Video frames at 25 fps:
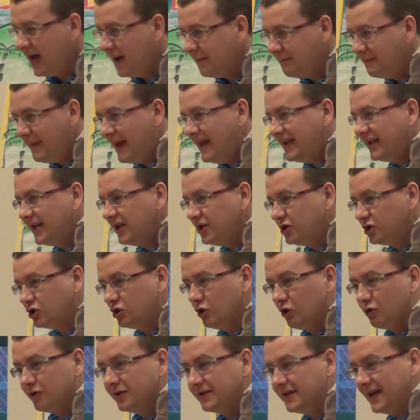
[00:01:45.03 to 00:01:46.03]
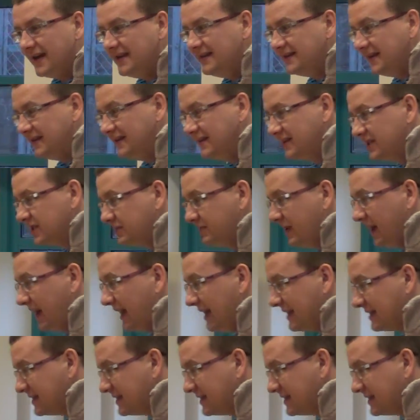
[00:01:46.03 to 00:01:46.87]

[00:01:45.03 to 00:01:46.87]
making sure that they didn't spill a